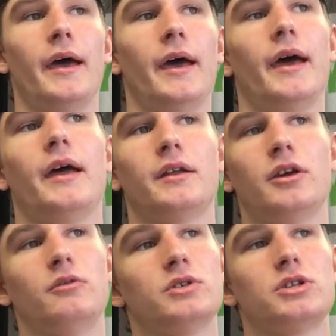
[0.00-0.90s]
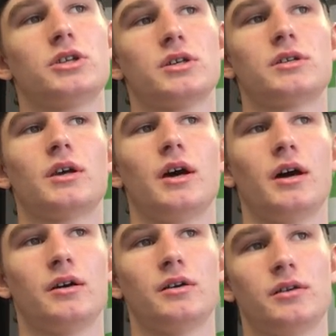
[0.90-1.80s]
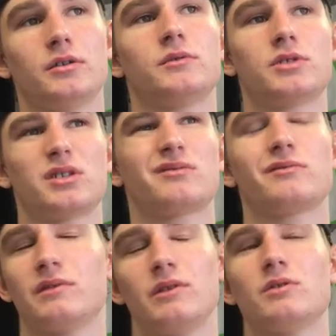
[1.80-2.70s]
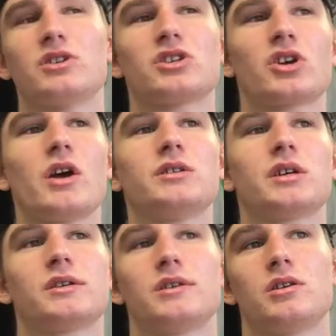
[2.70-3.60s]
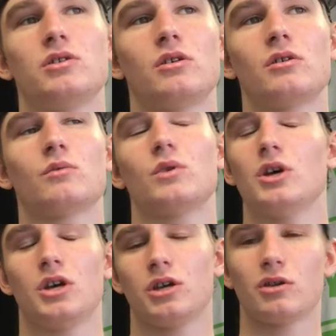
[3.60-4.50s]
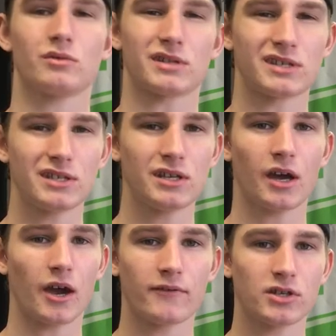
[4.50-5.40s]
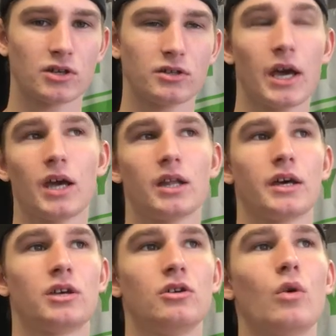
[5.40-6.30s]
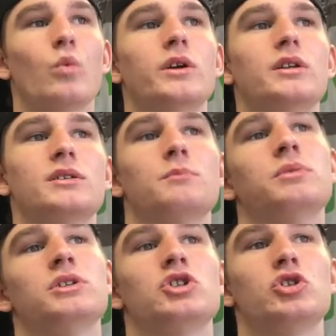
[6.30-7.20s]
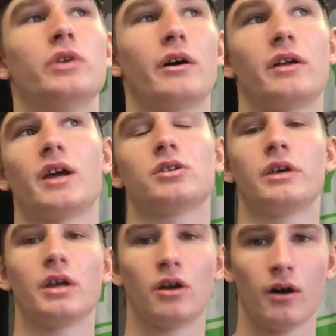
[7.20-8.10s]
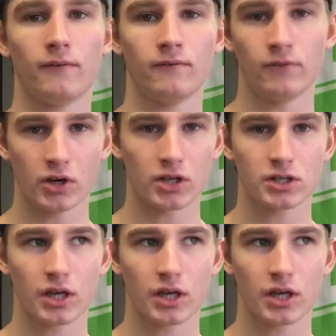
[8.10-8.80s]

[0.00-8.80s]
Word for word: And it was just, uh, it was just, it was just crazy because like you don't, you don't see that every single day. Like you don't witness a police shootout and actually get it on footage.